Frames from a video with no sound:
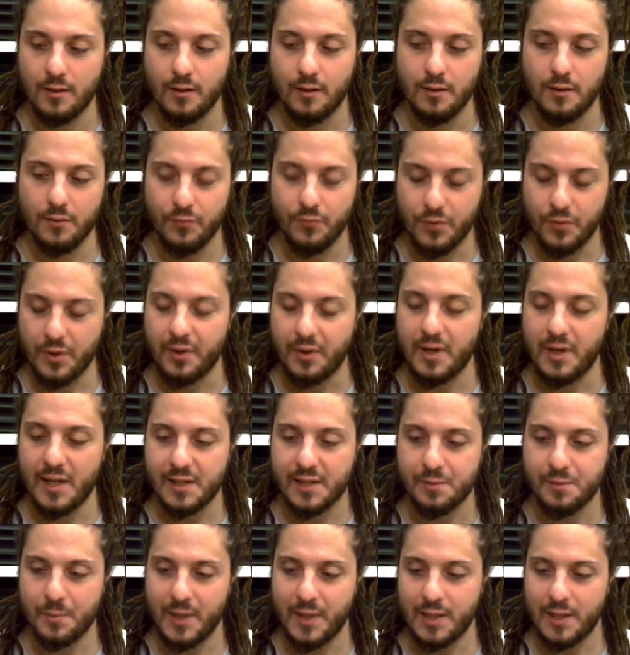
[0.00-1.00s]
very
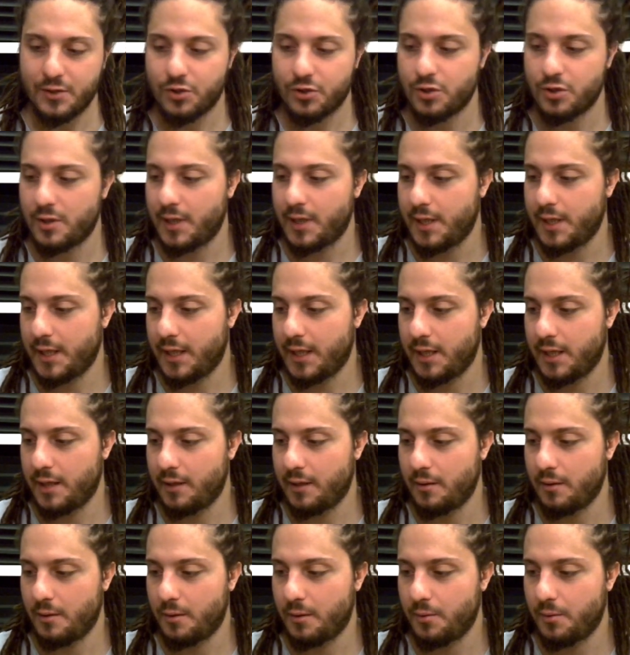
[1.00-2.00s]
nice batch.
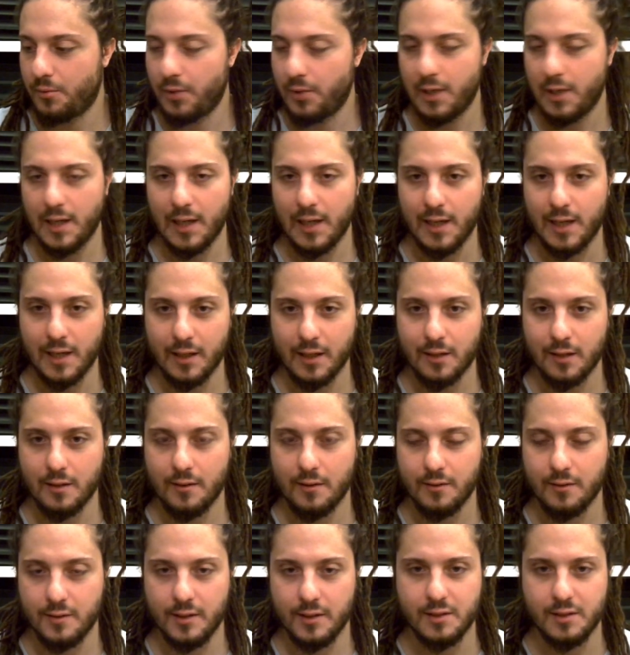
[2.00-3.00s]
I really like
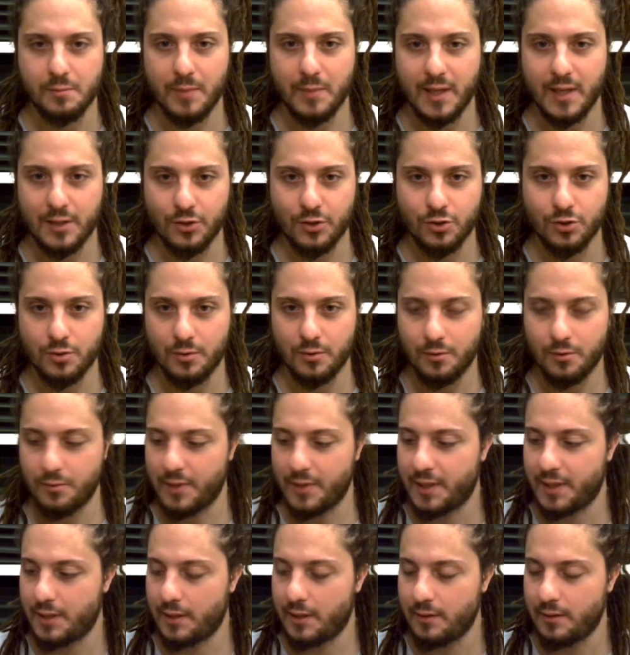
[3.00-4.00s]
this batch
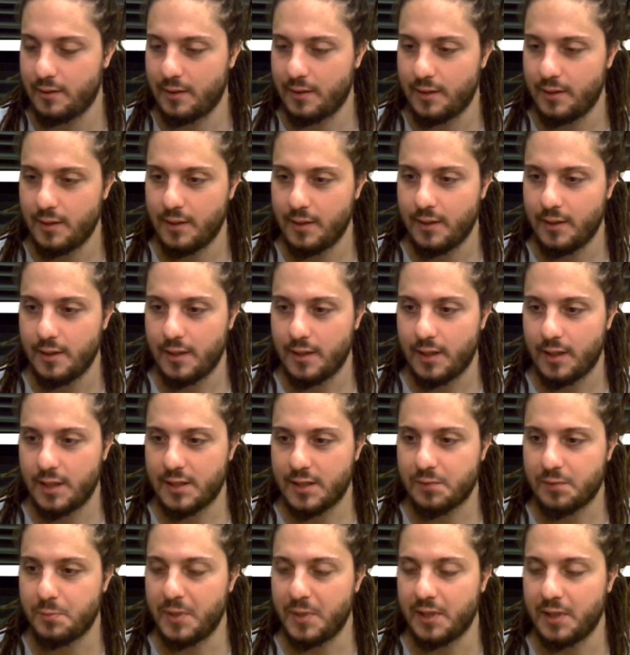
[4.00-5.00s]
already.
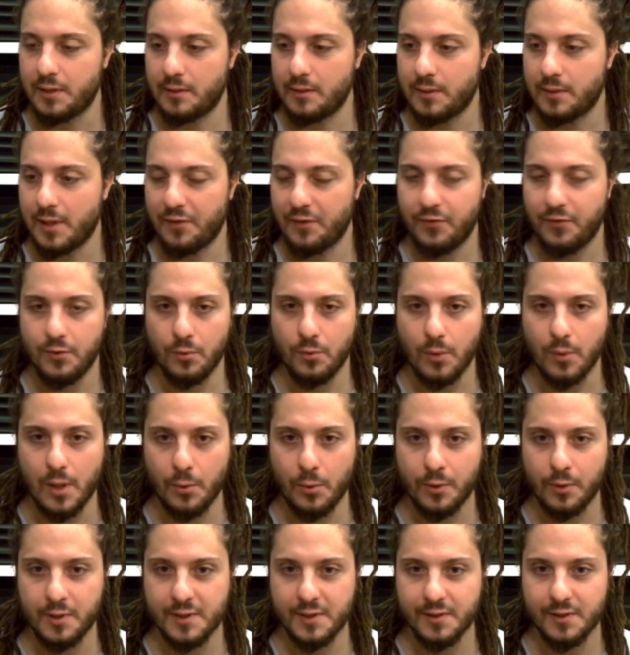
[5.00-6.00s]
It's been a few
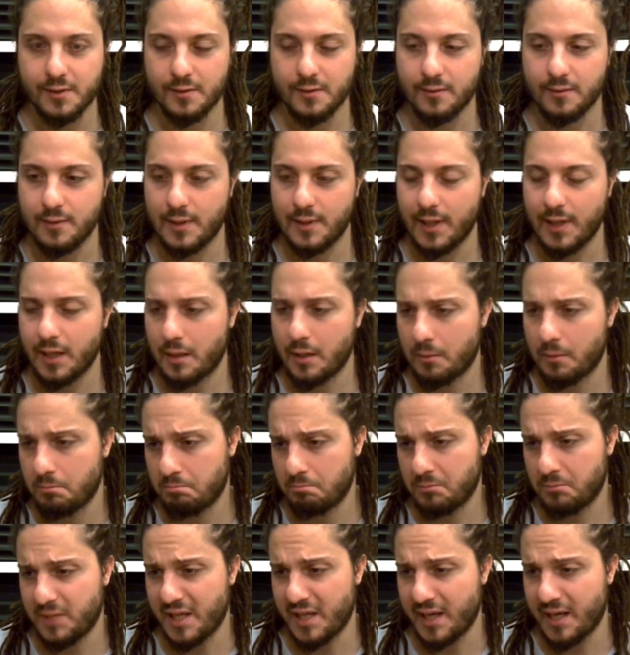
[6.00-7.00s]
hours, like
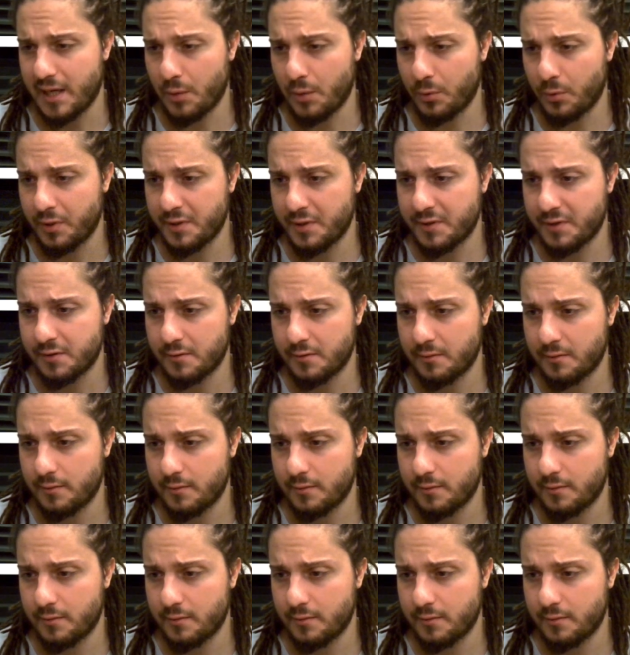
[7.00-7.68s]
10 hours